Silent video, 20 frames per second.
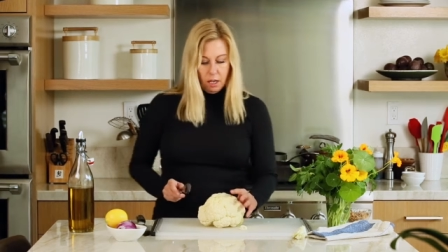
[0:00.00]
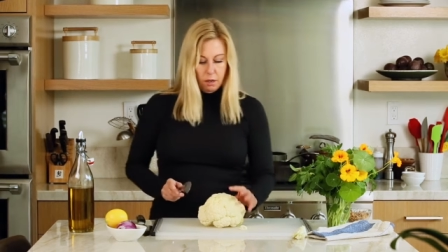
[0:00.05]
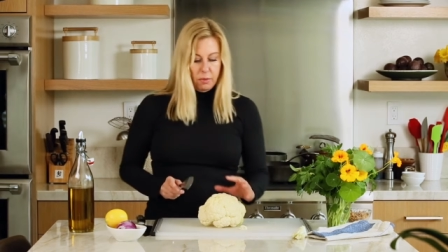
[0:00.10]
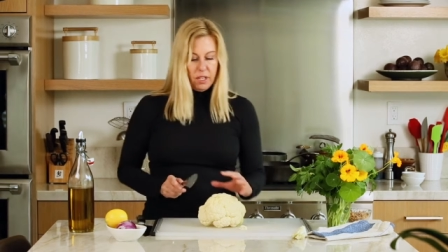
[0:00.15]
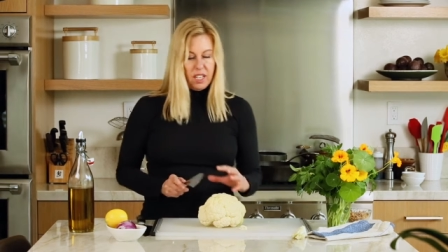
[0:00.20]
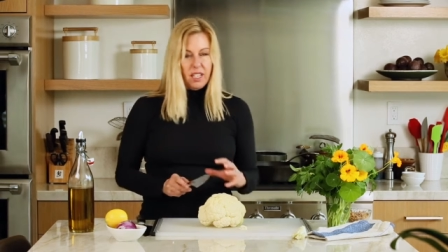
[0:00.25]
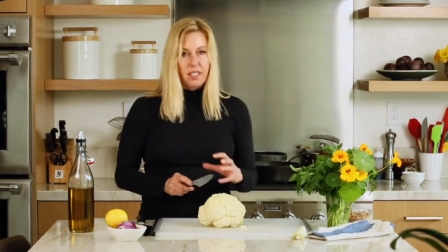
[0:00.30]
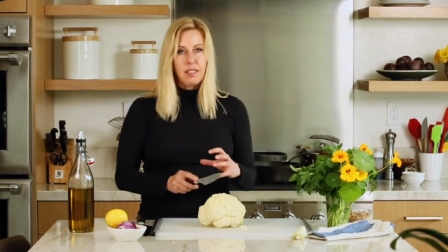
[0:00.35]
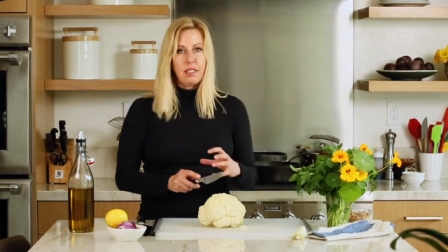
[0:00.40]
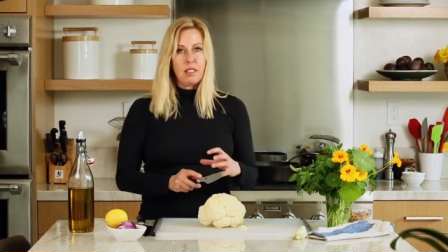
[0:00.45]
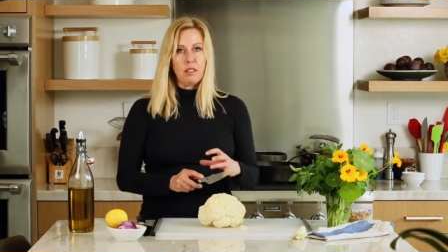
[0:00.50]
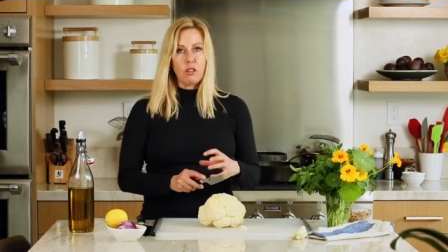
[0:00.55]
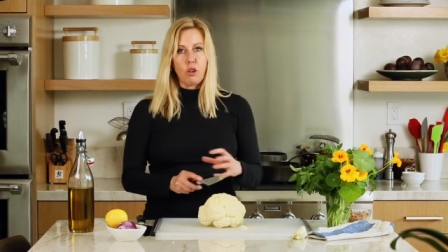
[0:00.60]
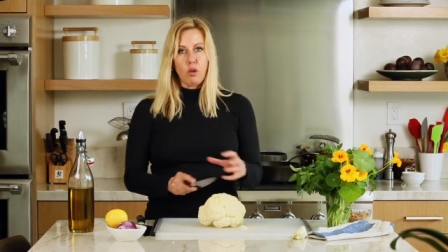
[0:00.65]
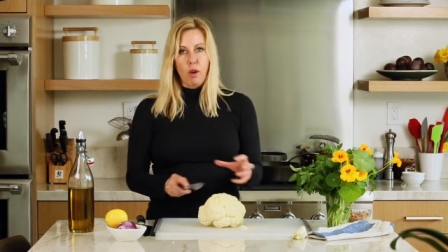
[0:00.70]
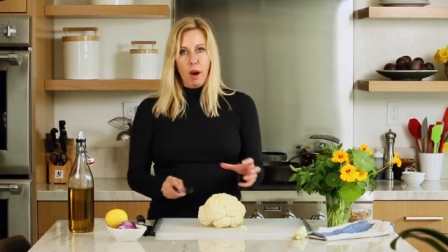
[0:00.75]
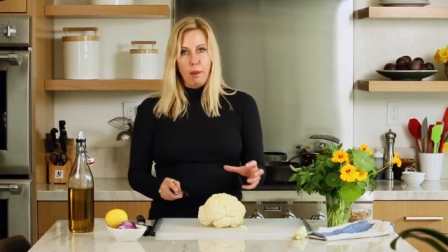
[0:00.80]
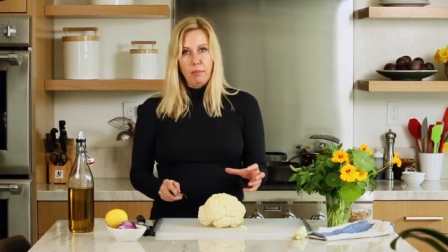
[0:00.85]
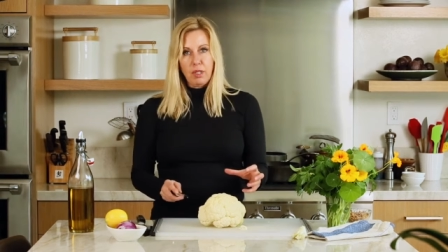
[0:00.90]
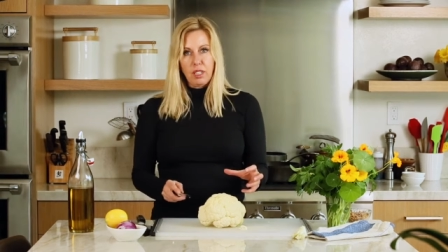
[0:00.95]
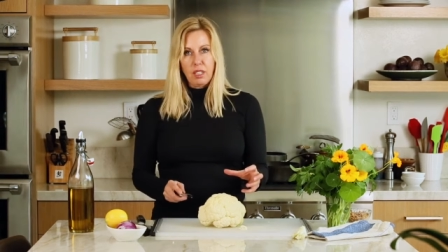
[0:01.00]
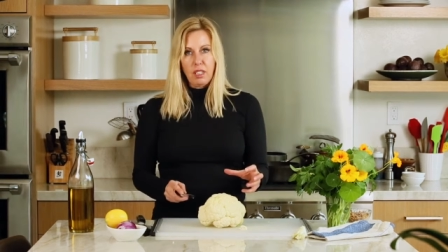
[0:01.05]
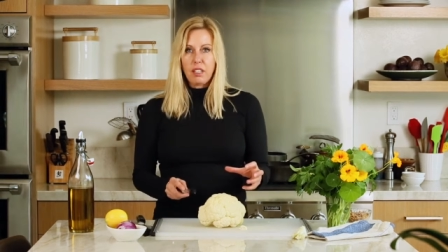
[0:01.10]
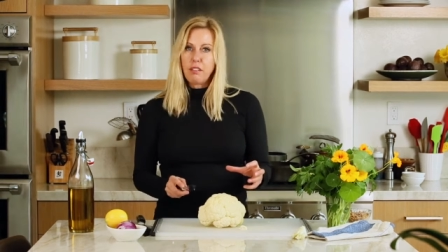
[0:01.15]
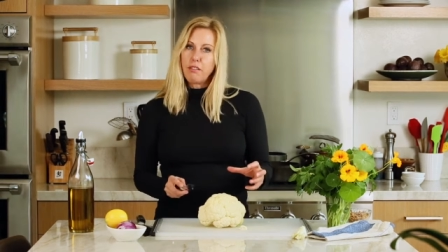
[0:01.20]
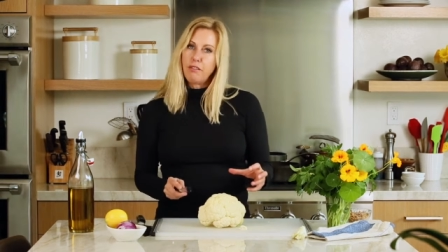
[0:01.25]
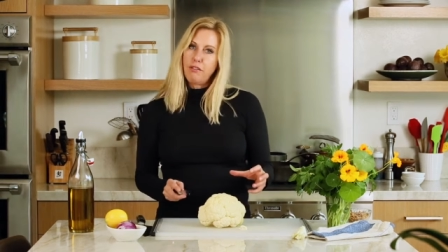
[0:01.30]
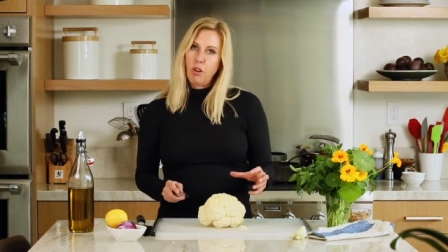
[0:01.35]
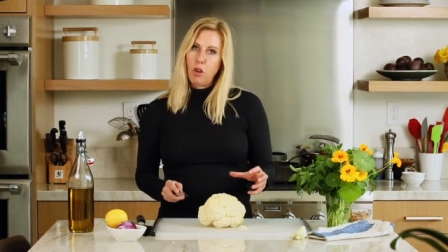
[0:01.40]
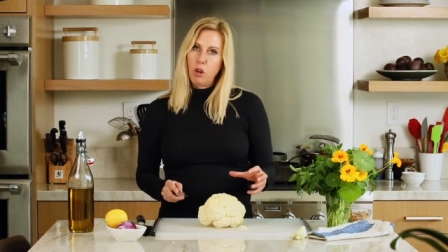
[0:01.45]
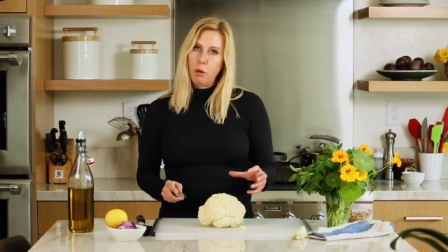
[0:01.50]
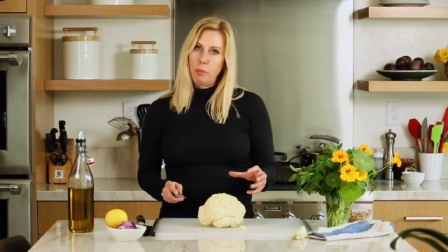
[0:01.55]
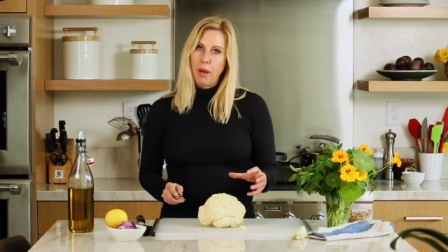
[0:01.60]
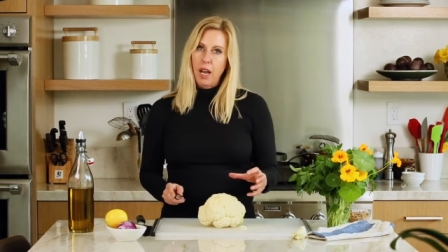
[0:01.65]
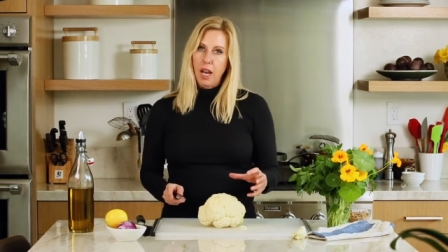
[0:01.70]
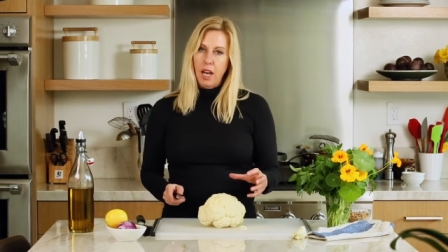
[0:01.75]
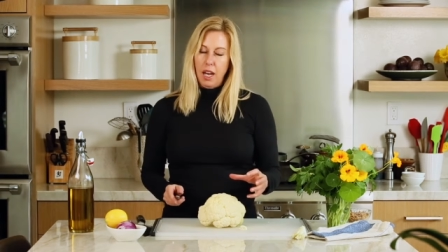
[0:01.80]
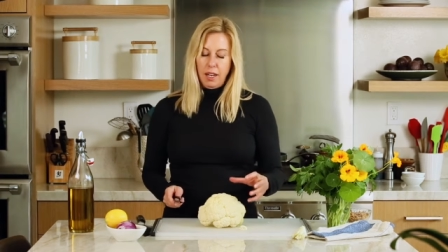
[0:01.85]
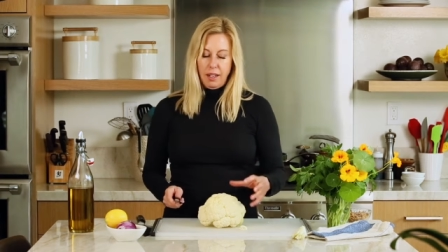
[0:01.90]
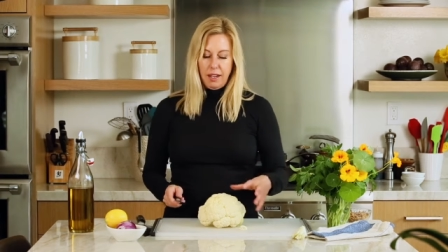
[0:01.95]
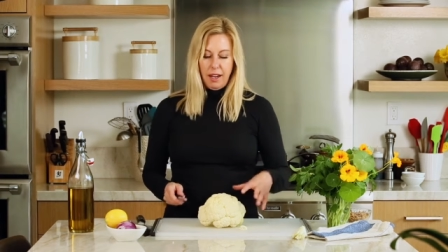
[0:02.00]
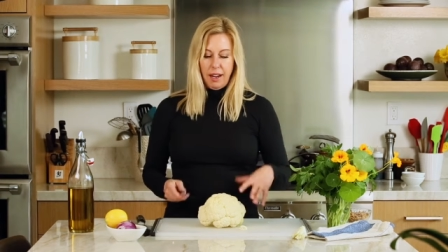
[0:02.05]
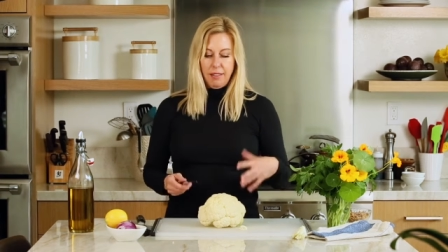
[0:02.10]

because it'll crumble and fall apart,